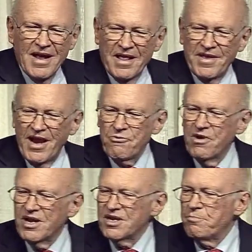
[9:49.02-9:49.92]
And then I
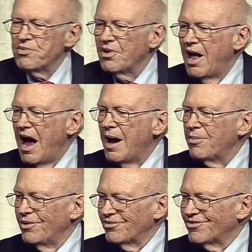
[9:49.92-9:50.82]
run into Bill
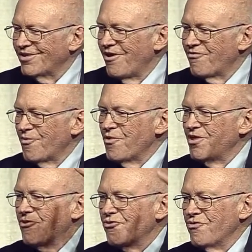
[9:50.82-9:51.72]
Hybels, from
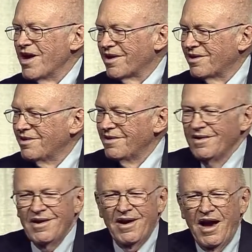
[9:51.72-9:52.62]
Willow Creek.
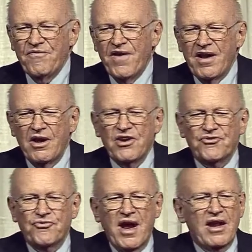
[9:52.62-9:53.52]
I found out he's
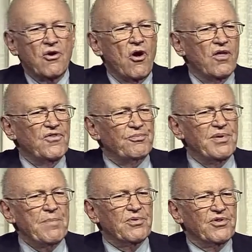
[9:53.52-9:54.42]
training all of his
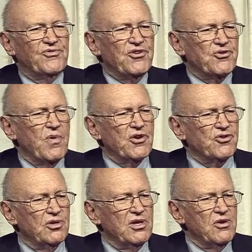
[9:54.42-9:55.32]
people in
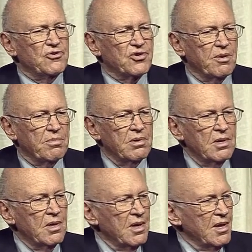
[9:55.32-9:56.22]
situational leadership.
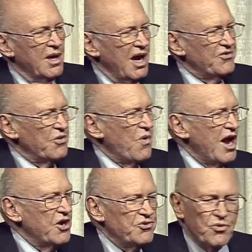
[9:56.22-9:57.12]
I said, why
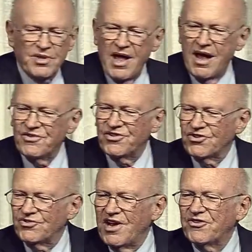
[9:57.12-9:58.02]
are you doing that? He says,
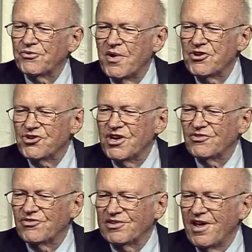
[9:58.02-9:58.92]
because that's the way
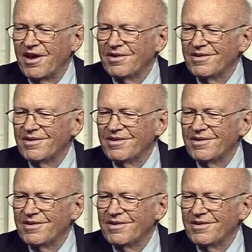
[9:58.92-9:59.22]
Jesus led.